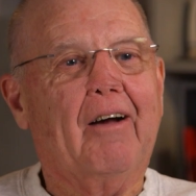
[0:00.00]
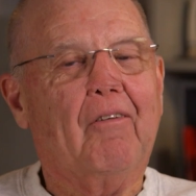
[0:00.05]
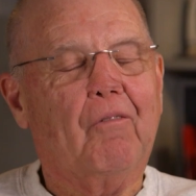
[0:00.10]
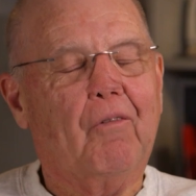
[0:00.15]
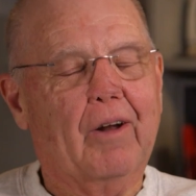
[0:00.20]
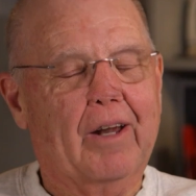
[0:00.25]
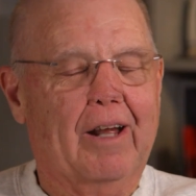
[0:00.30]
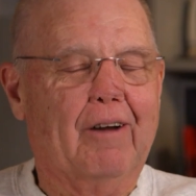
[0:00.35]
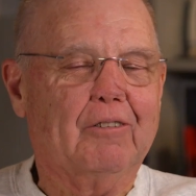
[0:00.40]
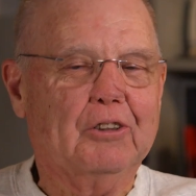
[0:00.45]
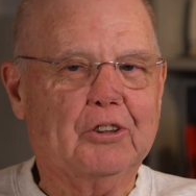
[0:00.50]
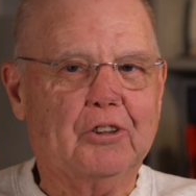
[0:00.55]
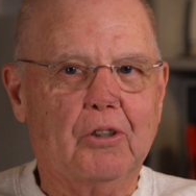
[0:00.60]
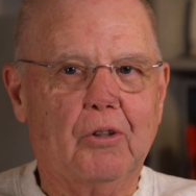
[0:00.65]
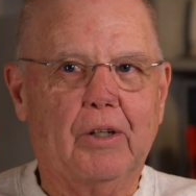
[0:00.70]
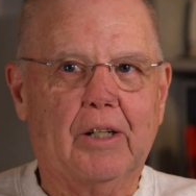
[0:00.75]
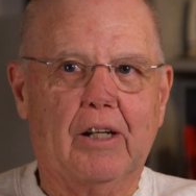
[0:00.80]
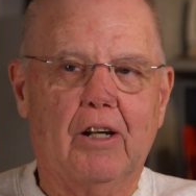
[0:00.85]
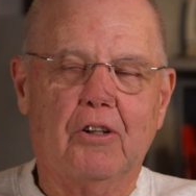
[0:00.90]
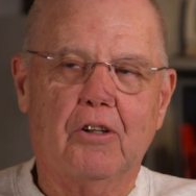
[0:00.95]
What I was
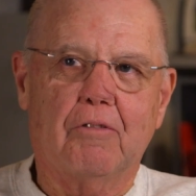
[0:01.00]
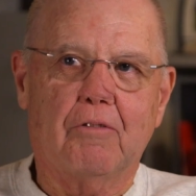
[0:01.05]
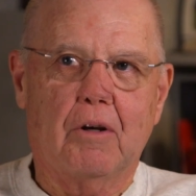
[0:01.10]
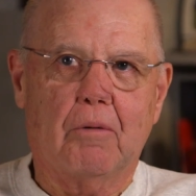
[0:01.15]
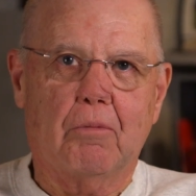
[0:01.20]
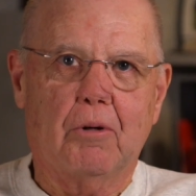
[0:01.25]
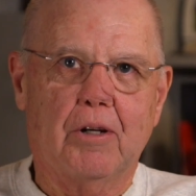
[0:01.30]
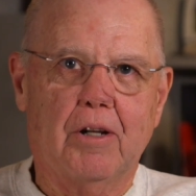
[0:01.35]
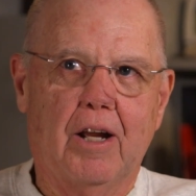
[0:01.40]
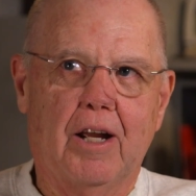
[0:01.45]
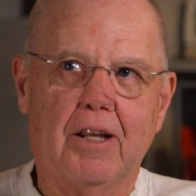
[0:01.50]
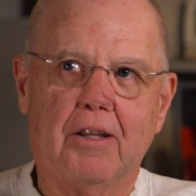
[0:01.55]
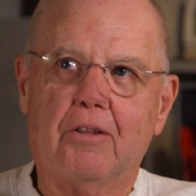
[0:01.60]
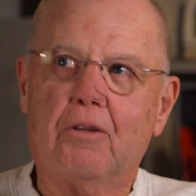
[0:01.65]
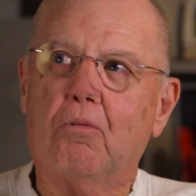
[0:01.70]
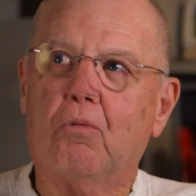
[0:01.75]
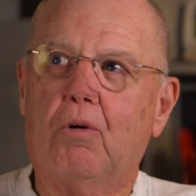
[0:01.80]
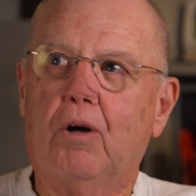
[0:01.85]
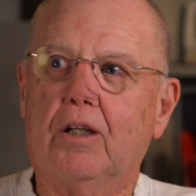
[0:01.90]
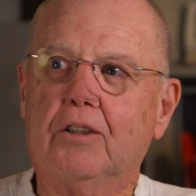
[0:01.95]
doing on November
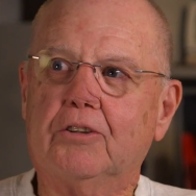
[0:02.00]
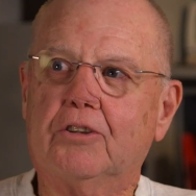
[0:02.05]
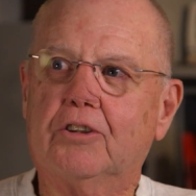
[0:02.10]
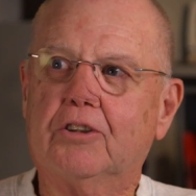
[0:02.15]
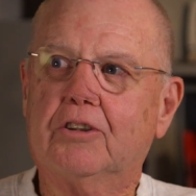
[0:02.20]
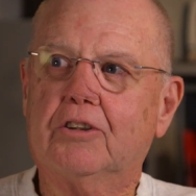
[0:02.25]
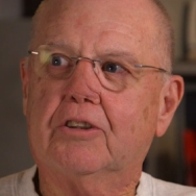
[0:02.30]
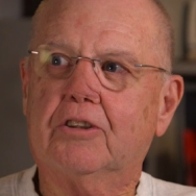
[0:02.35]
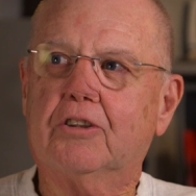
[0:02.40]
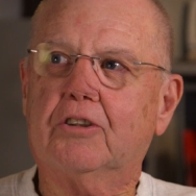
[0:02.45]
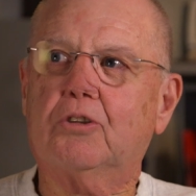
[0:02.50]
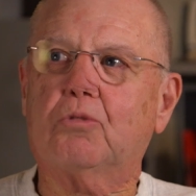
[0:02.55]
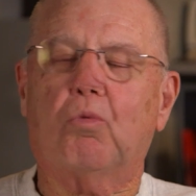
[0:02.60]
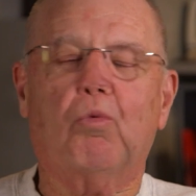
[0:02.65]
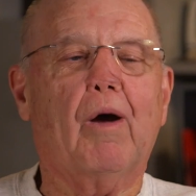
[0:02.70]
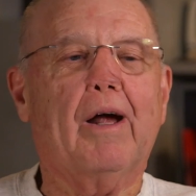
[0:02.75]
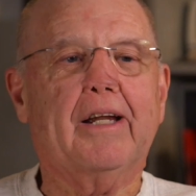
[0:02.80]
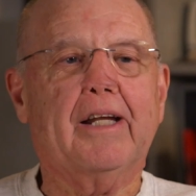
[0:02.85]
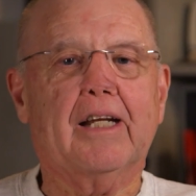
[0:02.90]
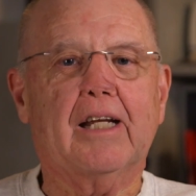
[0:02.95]
9th was
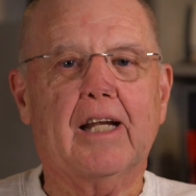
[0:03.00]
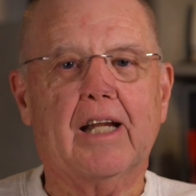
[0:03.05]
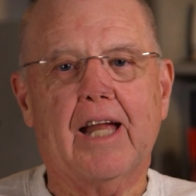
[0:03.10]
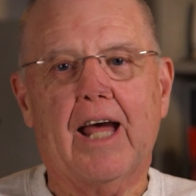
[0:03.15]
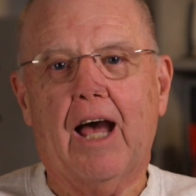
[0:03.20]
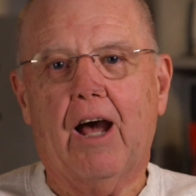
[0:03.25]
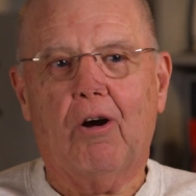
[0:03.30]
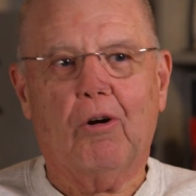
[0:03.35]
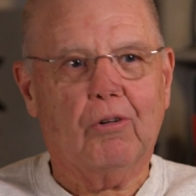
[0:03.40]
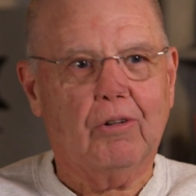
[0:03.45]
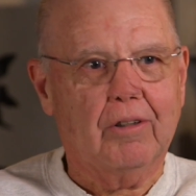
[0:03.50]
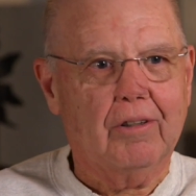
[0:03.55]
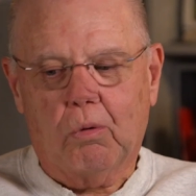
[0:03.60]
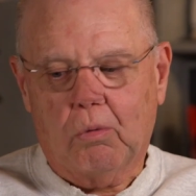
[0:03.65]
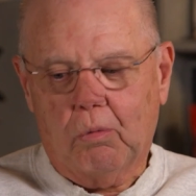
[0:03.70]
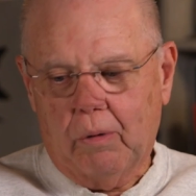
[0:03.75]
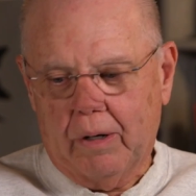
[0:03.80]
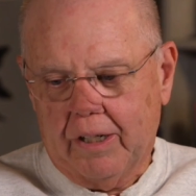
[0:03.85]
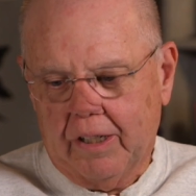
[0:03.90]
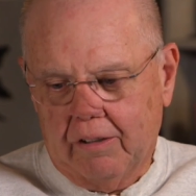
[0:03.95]
sweating it out,
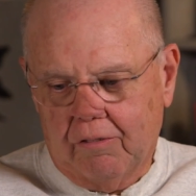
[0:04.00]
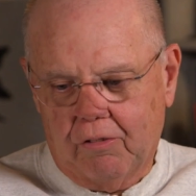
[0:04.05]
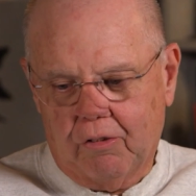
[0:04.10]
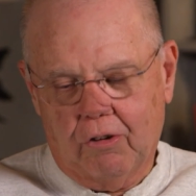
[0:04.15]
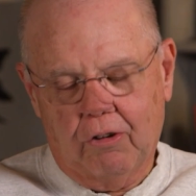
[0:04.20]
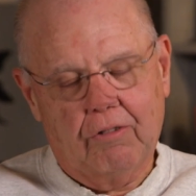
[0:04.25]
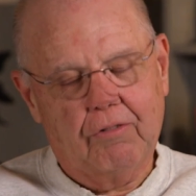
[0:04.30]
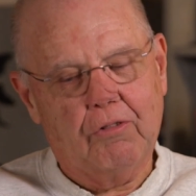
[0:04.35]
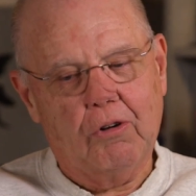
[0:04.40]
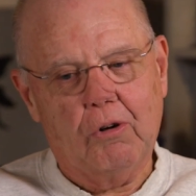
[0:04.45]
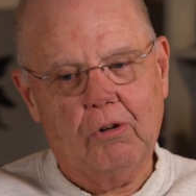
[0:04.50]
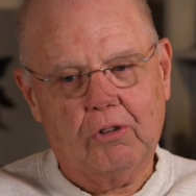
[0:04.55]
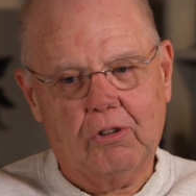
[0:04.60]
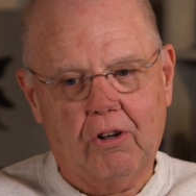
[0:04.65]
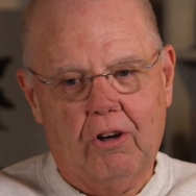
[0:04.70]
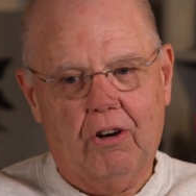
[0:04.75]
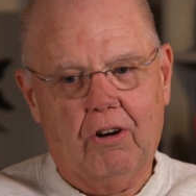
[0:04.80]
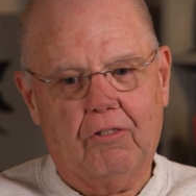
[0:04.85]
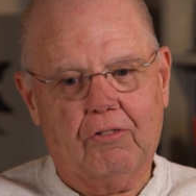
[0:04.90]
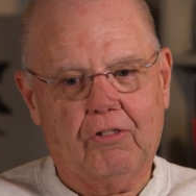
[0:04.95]
waiting for a phone
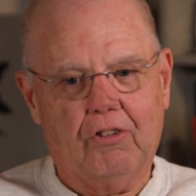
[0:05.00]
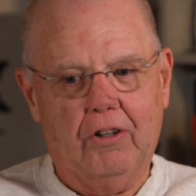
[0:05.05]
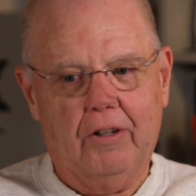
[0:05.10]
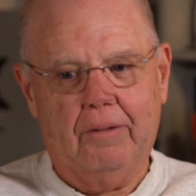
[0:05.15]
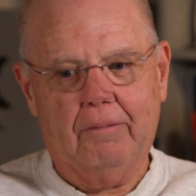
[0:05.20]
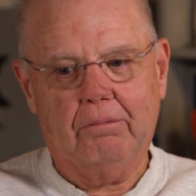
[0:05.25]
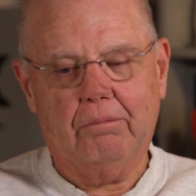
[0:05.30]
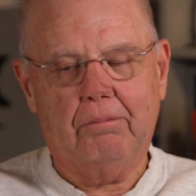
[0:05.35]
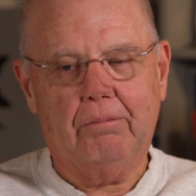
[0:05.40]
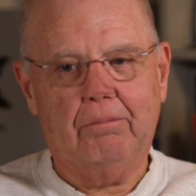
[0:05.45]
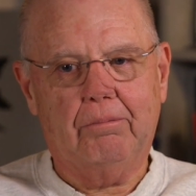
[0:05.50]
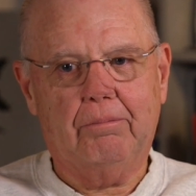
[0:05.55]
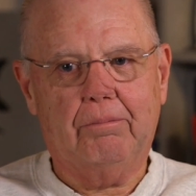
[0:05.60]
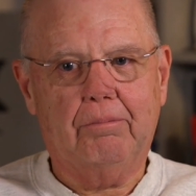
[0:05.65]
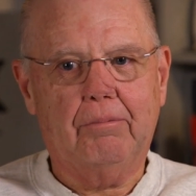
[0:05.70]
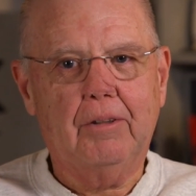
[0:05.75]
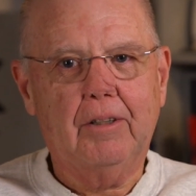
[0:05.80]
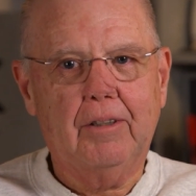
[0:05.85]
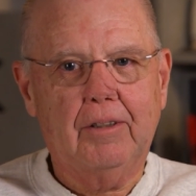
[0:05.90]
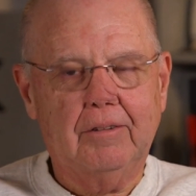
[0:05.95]
call from
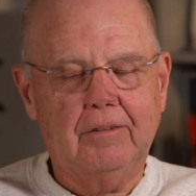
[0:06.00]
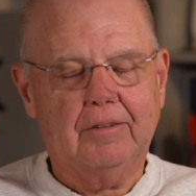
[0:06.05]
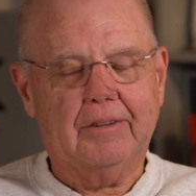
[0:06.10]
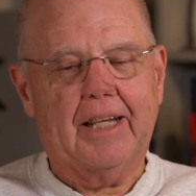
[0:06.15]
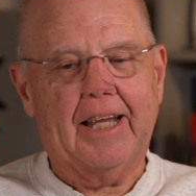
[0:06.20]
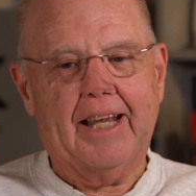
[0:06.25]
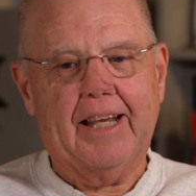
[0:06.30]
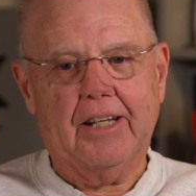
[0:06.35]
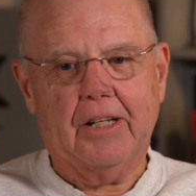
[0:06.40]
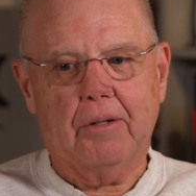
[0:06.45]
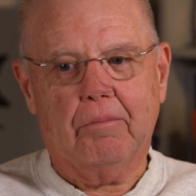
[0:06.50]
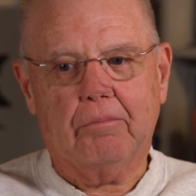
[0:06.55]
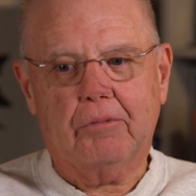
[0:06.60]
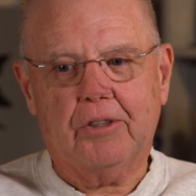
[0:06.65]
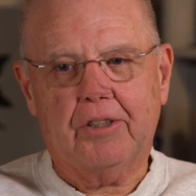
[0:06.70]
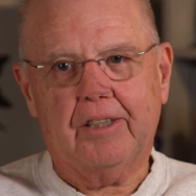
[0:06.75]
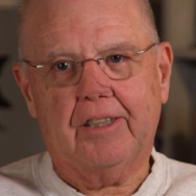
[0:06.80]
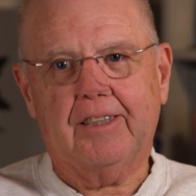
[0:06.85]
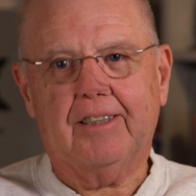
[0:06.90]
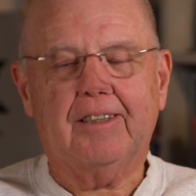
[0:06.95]

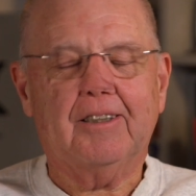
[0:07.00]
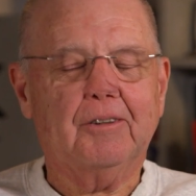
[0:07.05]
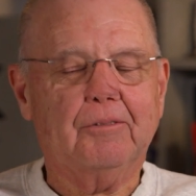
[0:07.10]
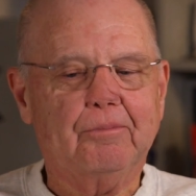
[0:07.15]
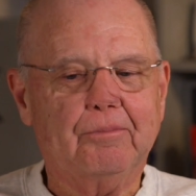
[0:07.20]
NMT.